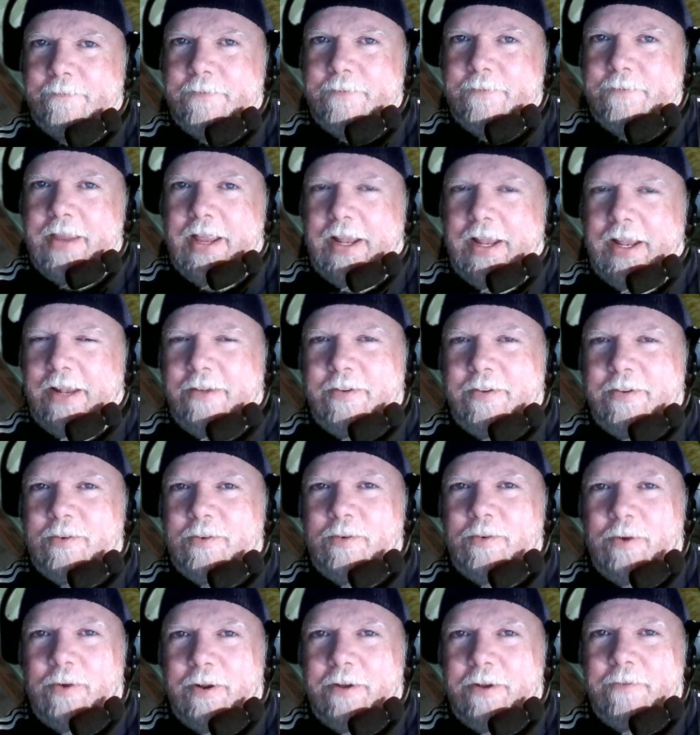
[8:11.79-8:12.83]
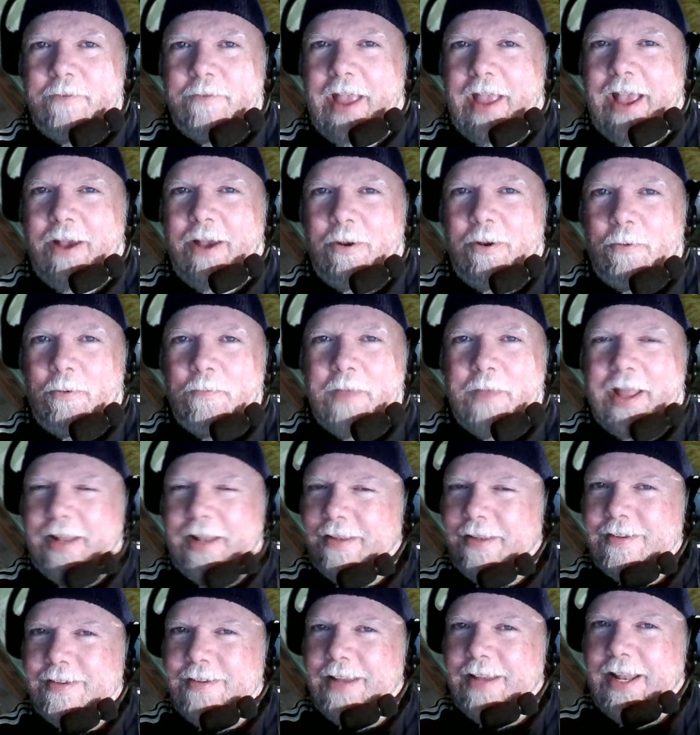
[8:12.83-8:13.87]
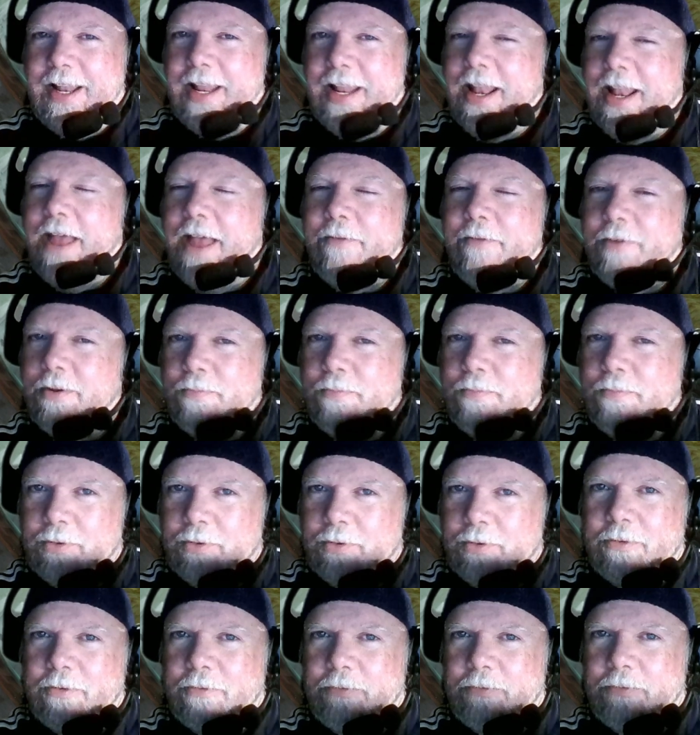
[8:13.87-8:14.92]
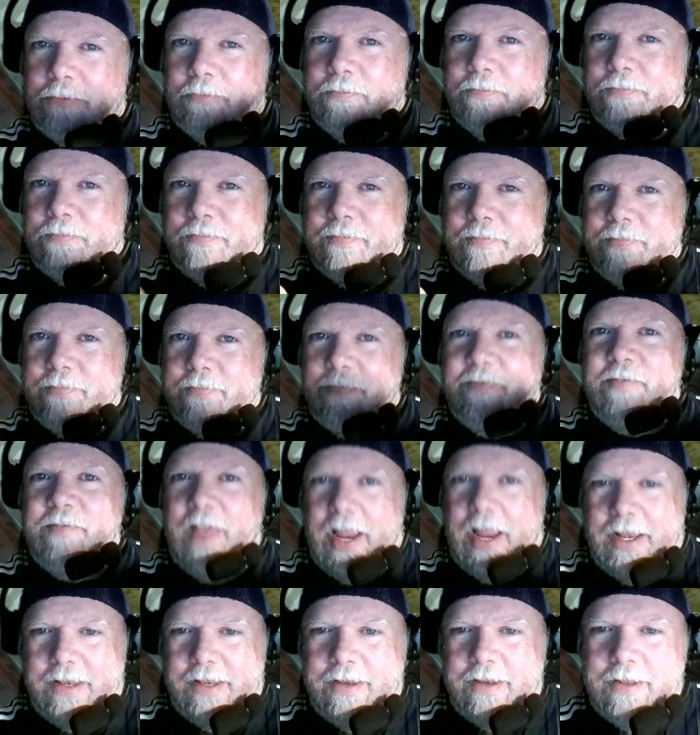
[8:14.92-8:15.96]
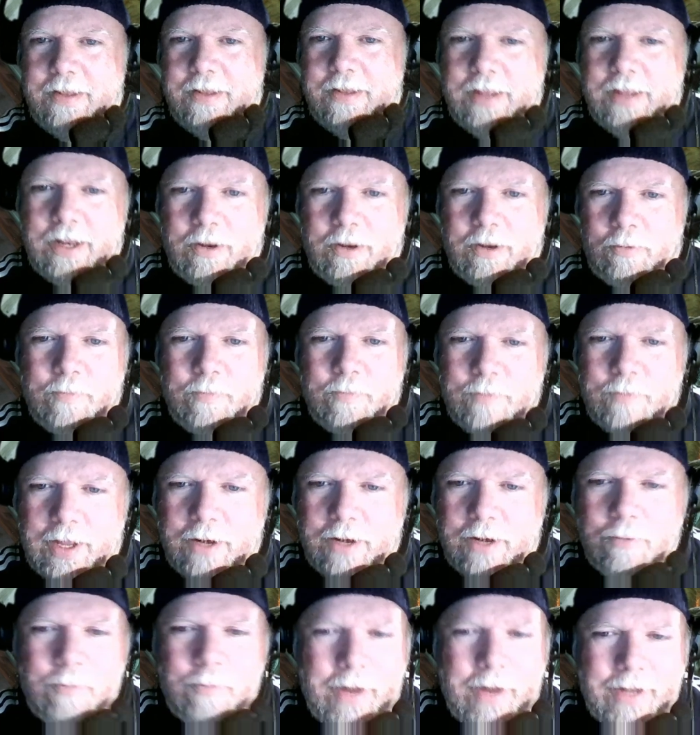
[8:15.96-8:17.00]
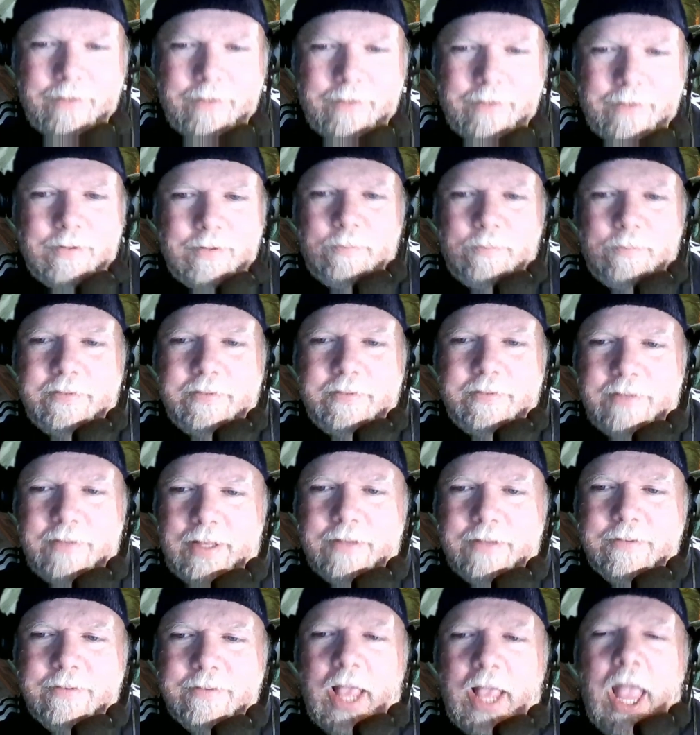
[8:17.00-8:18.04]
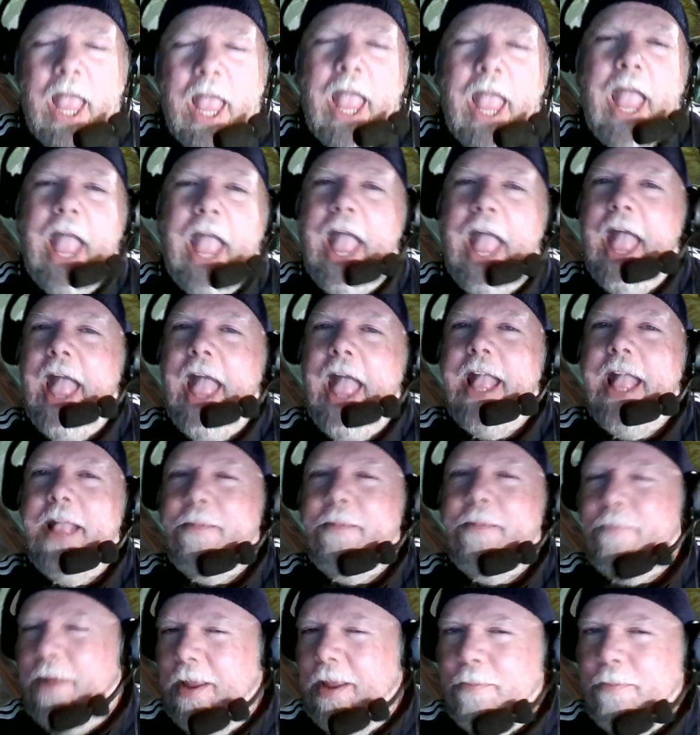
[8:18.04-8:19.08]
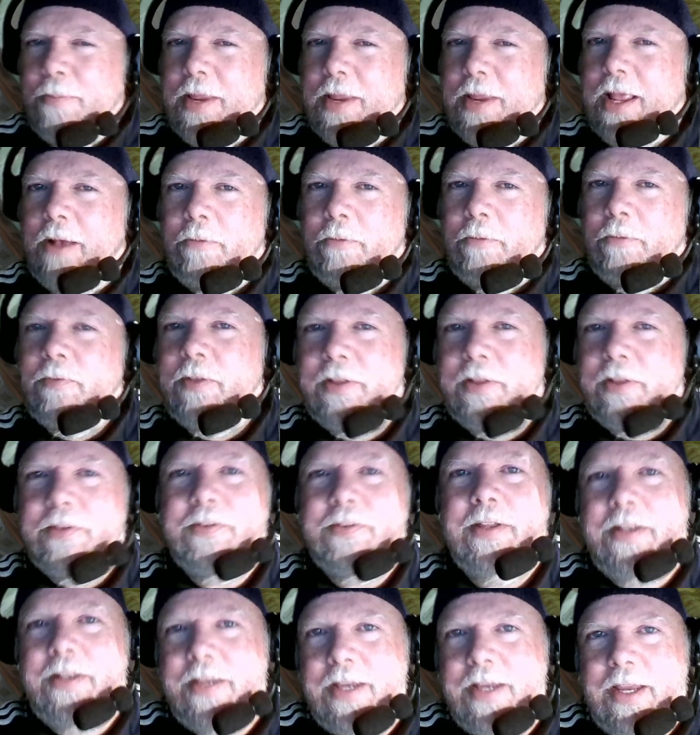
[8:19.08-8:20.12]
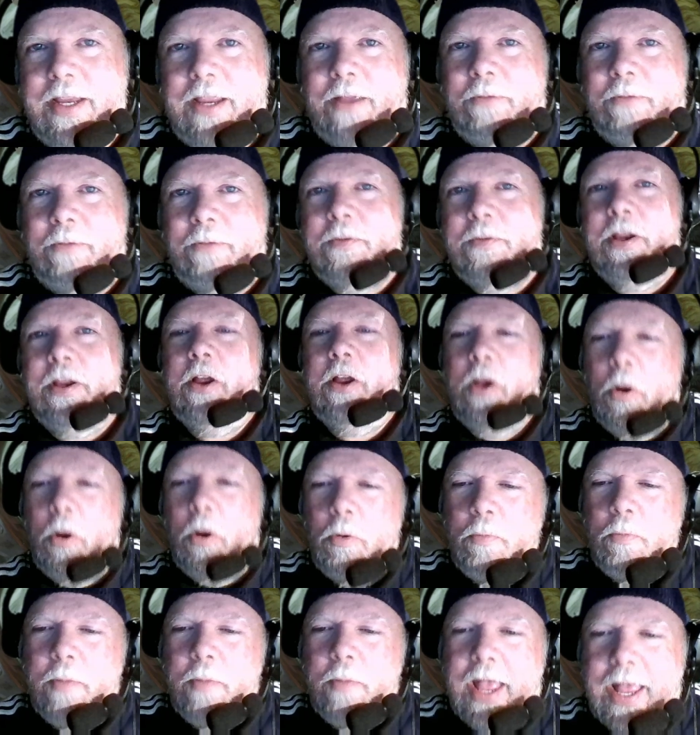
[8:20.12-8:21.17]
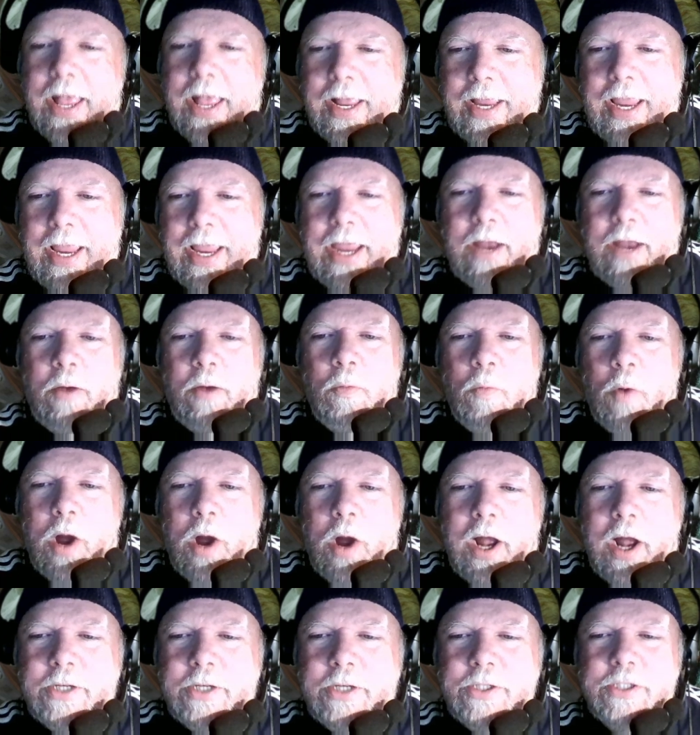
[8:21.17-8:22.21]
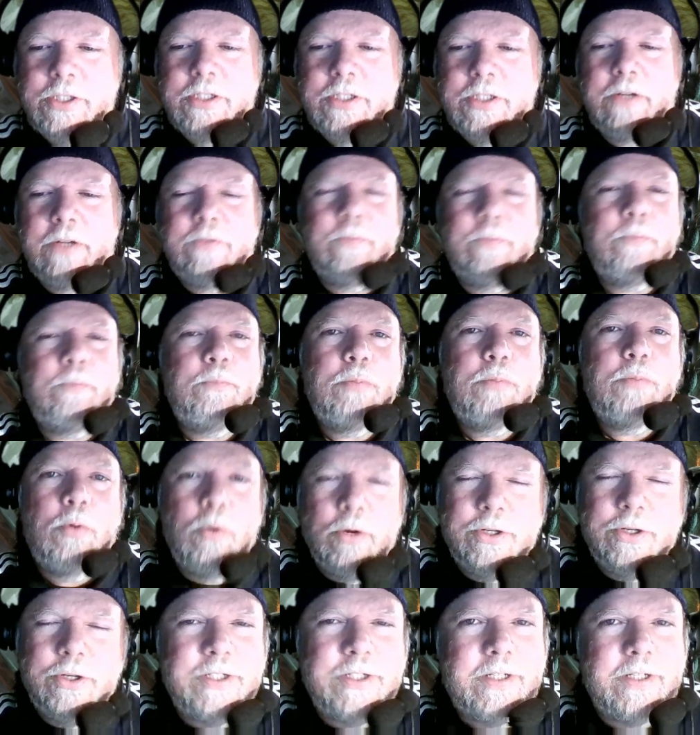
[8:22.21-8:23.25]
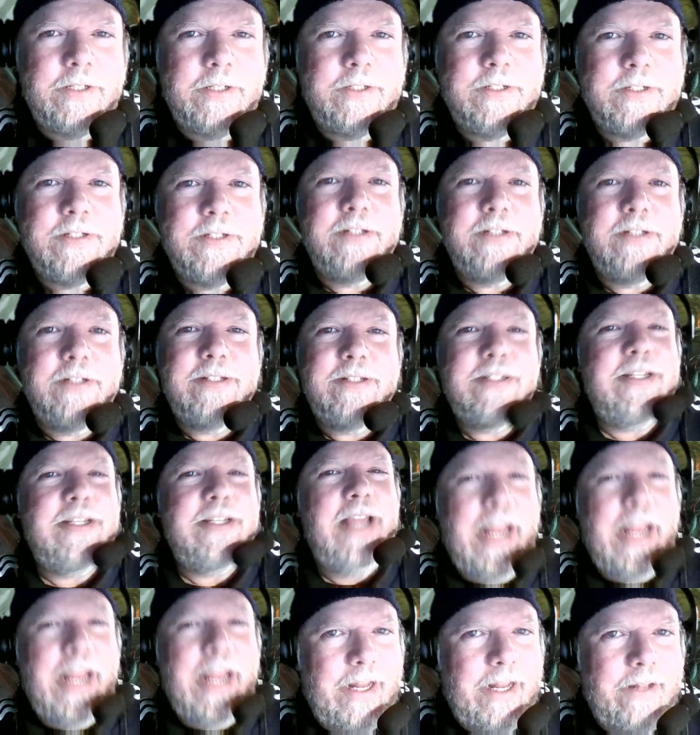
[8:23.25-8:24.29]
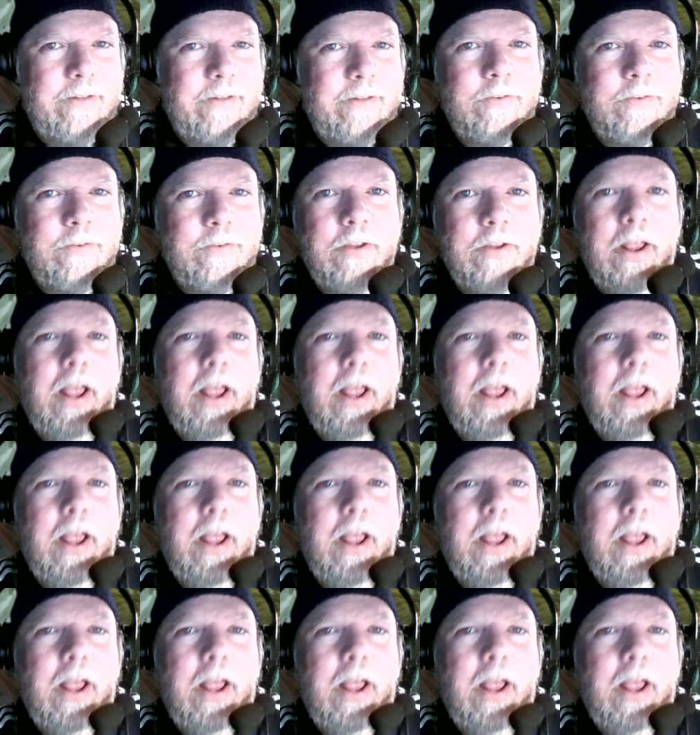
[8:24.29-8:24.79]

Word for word: and just sort of how that's an inevitable fate that, a, that awaits the P Cs, it might be helpful as the D M to go back and watch portions, scenes